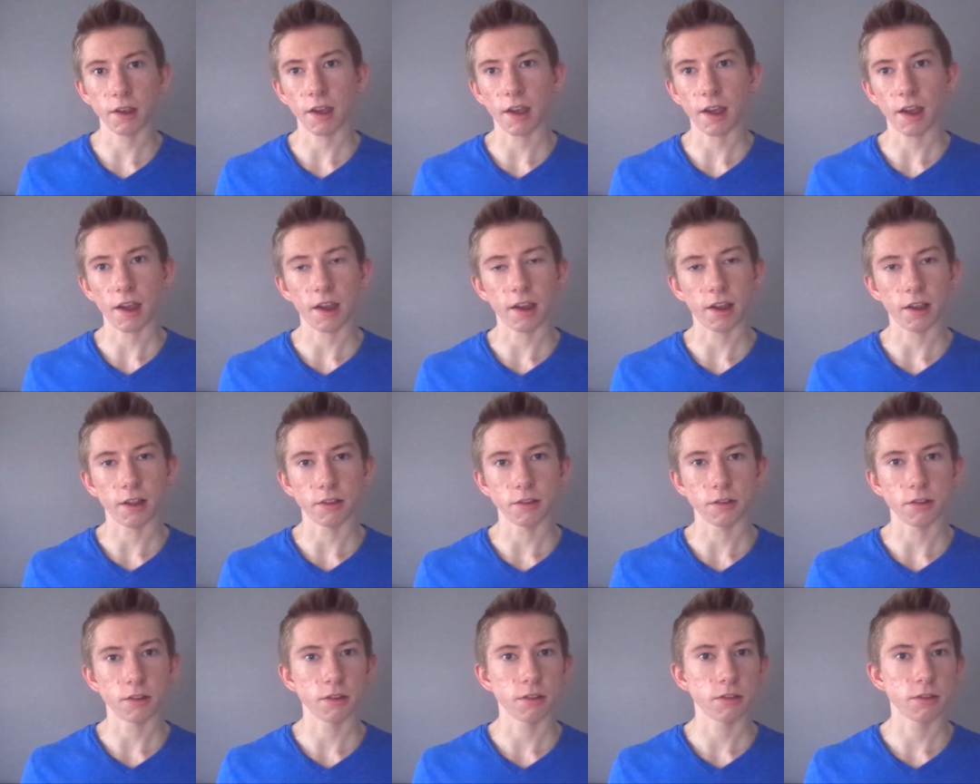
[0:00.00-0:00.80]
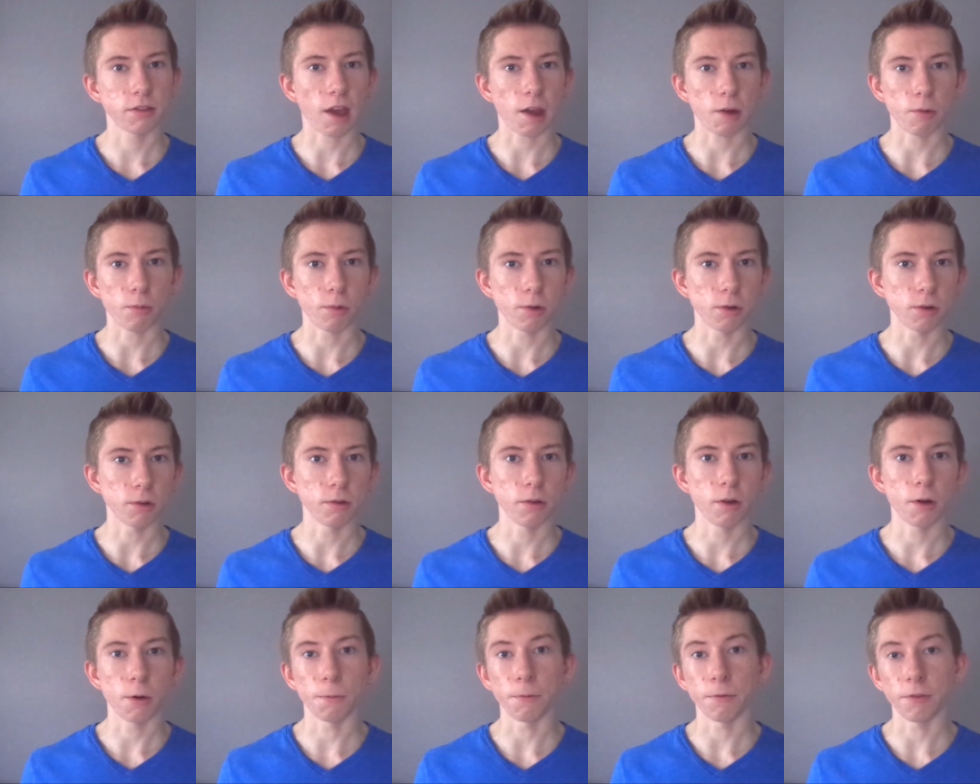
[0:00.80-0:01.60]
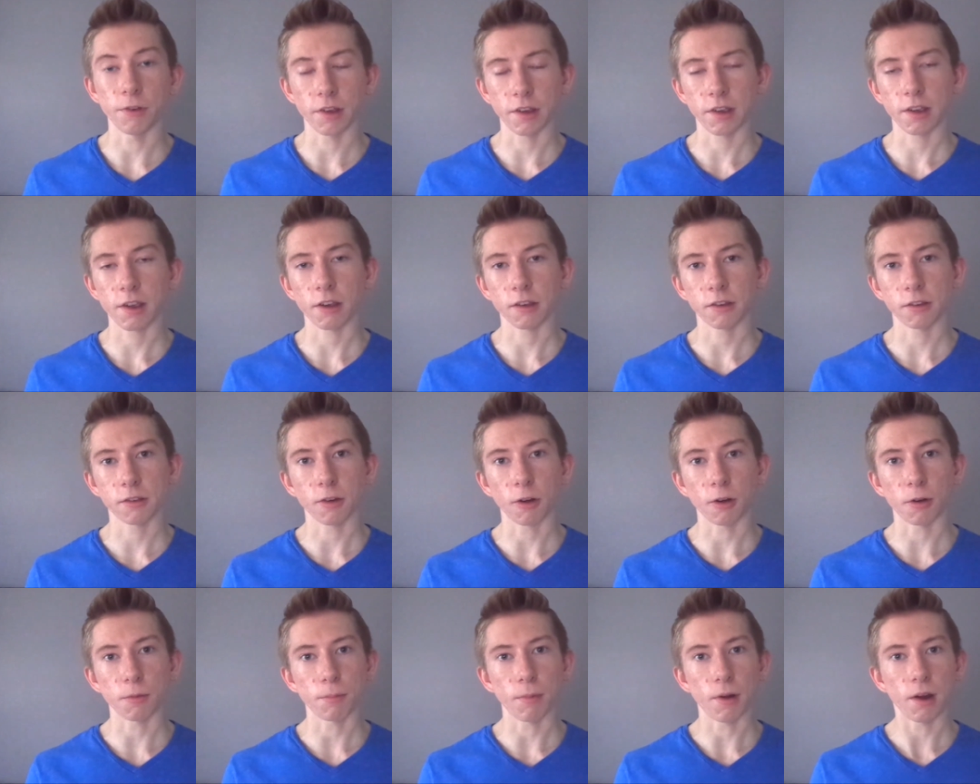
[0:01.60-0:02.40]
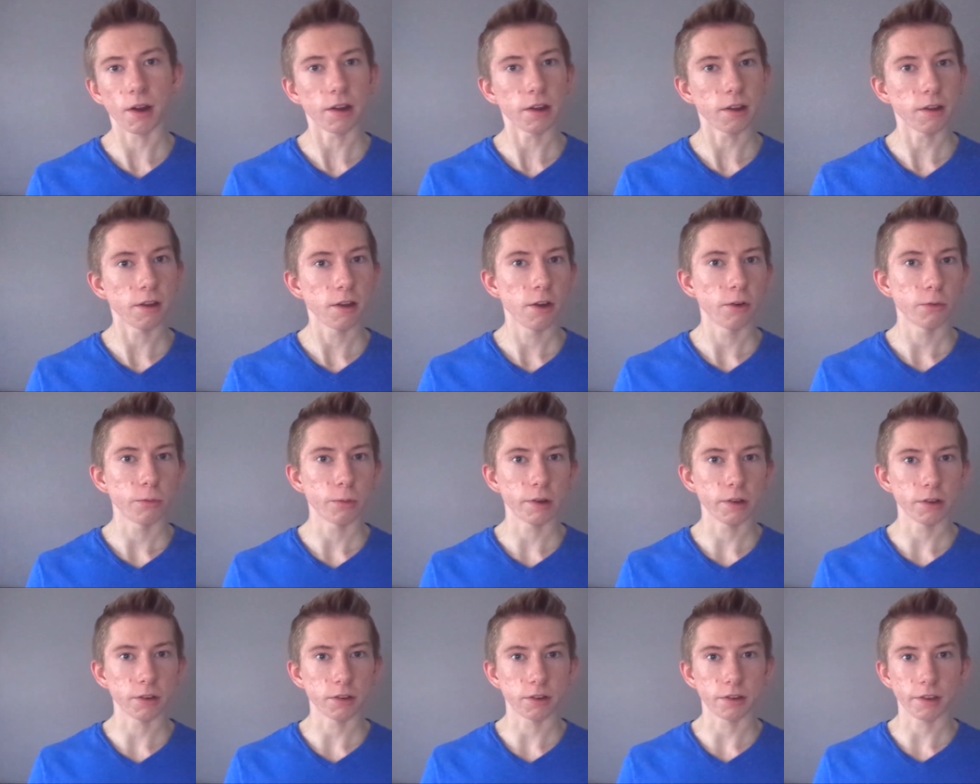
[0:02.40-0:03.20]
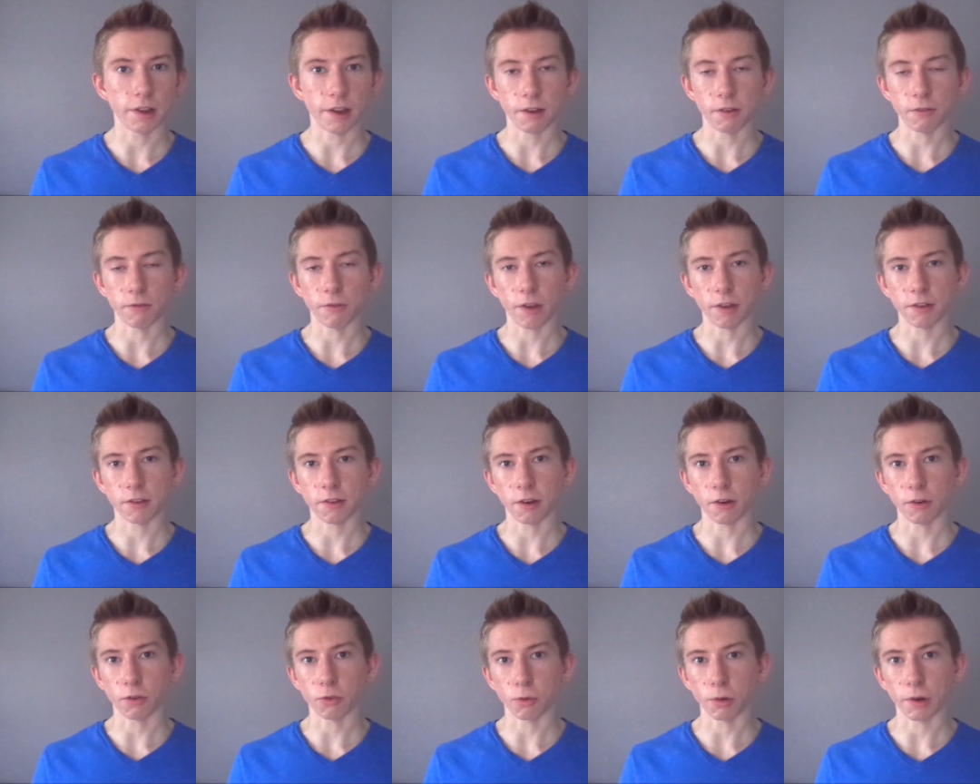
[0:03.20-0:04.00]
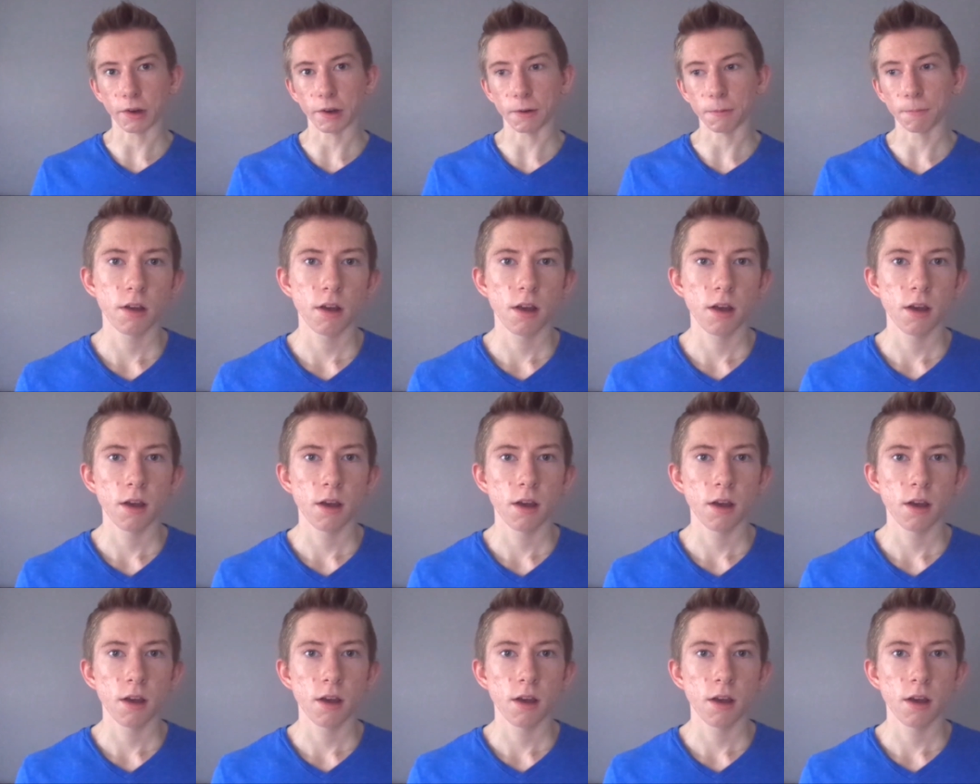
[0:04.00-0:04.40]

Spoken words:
and that will hopefully kickstart my real estate investing career.